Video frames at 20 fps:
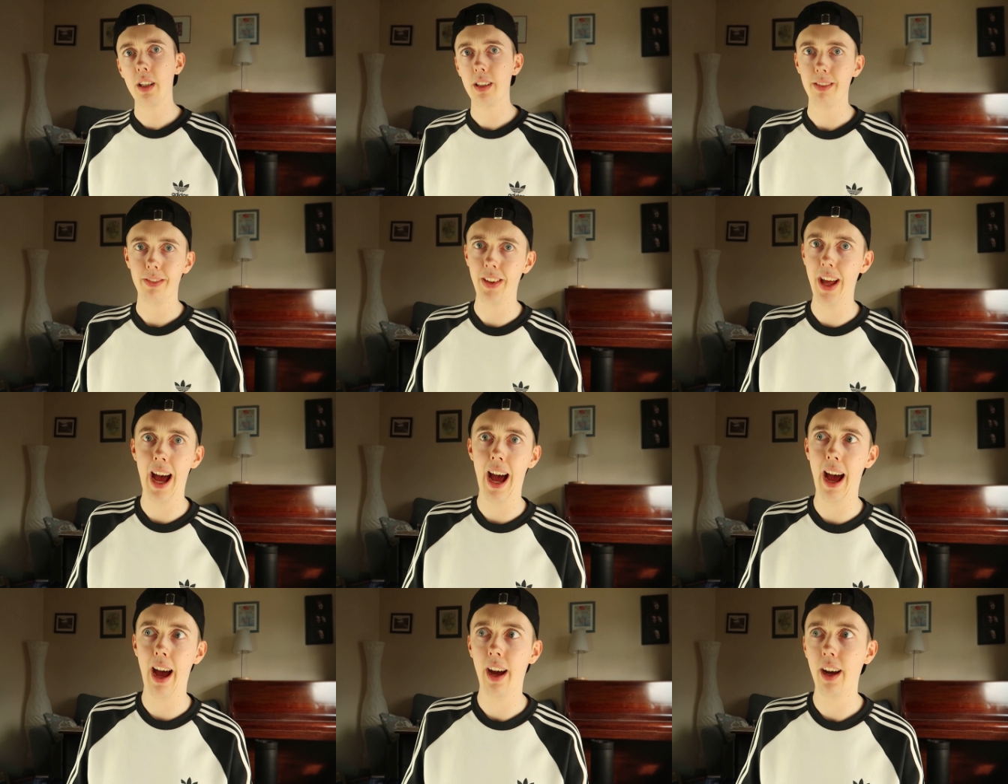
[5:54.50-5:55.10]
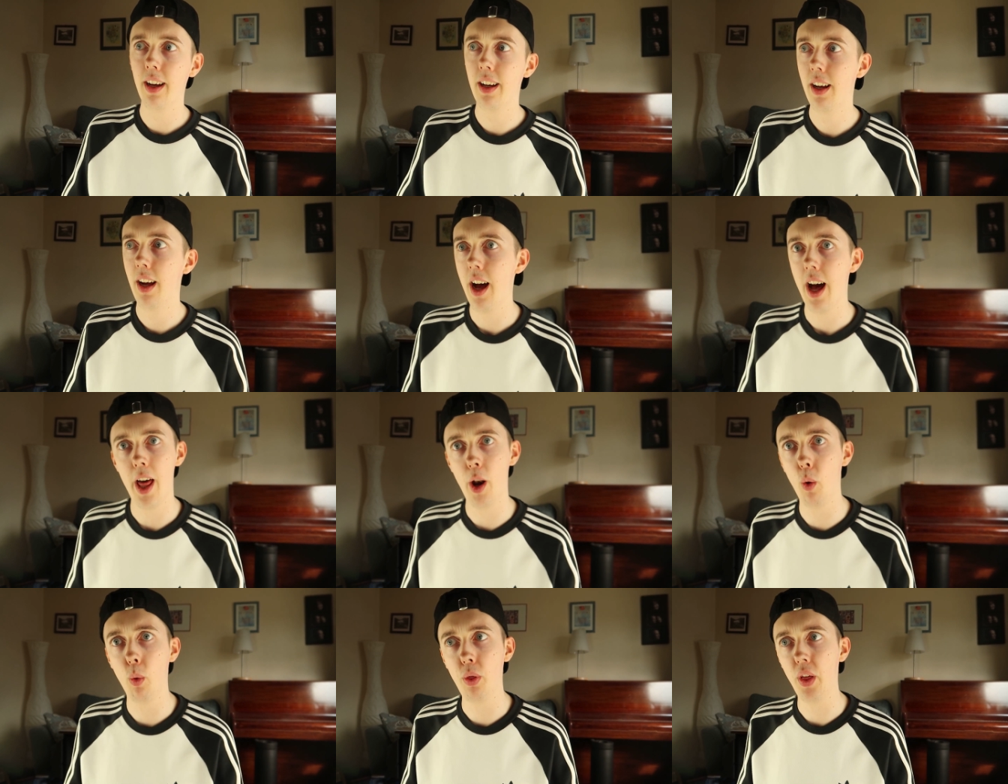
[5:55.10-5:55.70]
Nah,
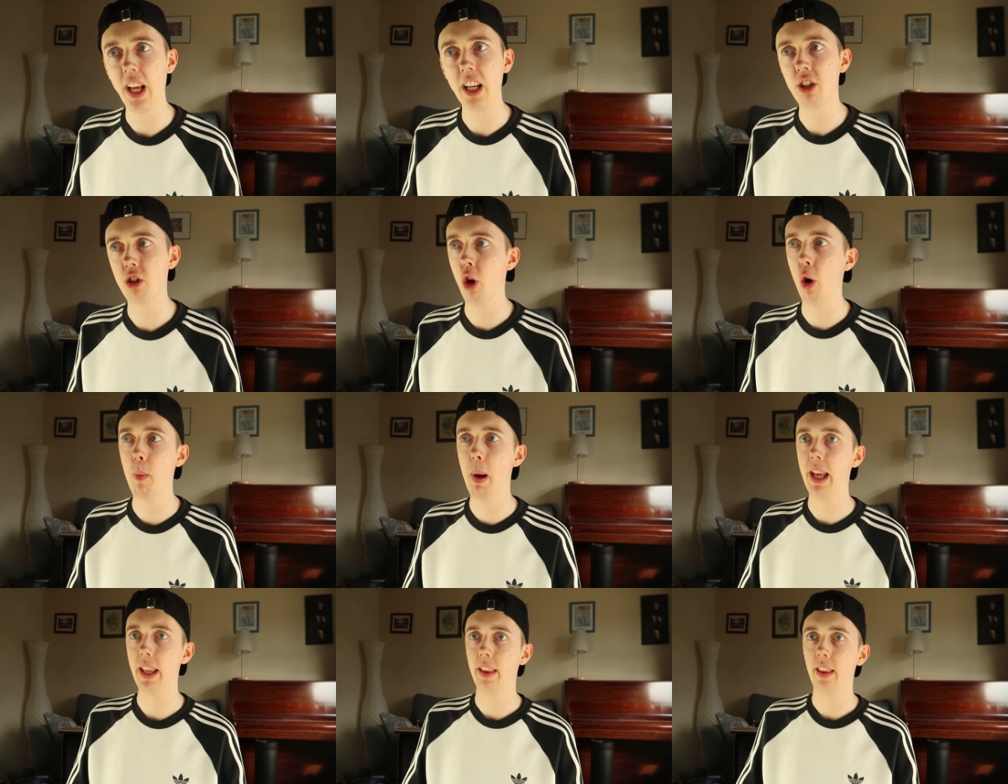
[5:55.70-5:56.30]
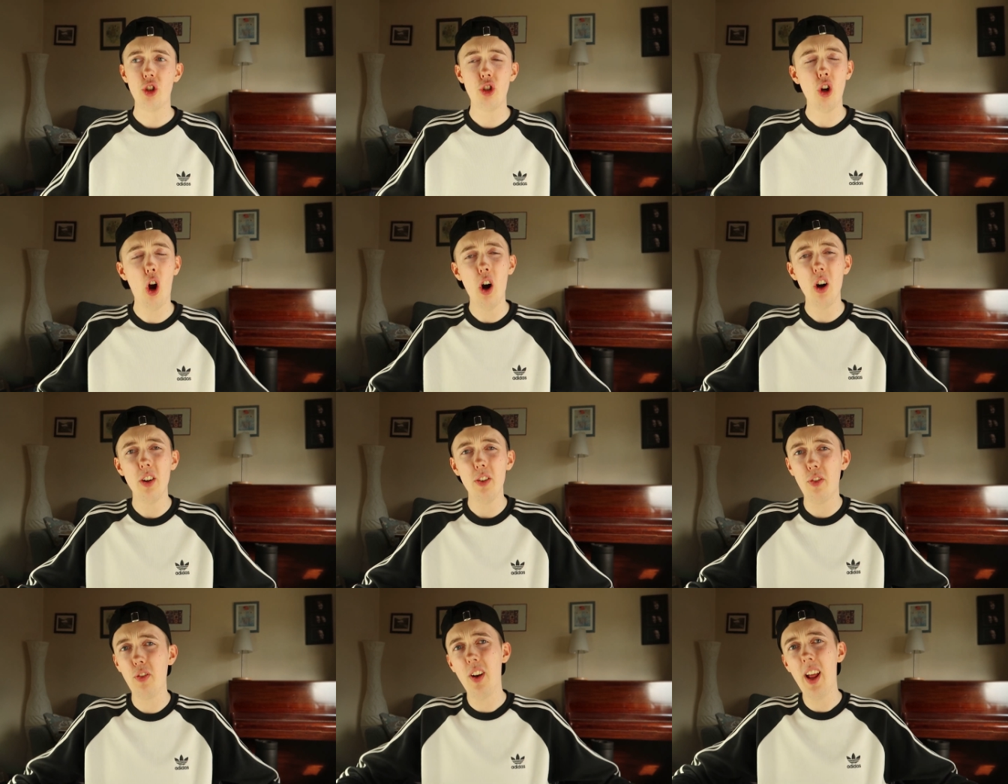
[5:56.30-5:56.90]
I don't think so, mate.
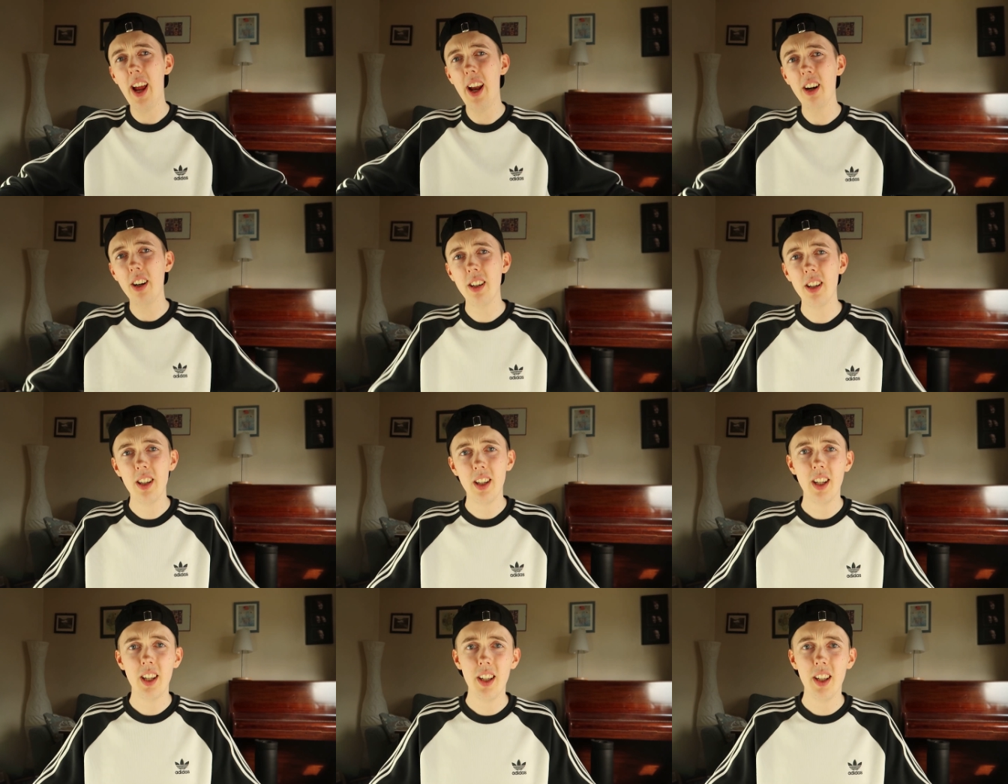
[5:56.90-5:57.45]
Charlotte Flair?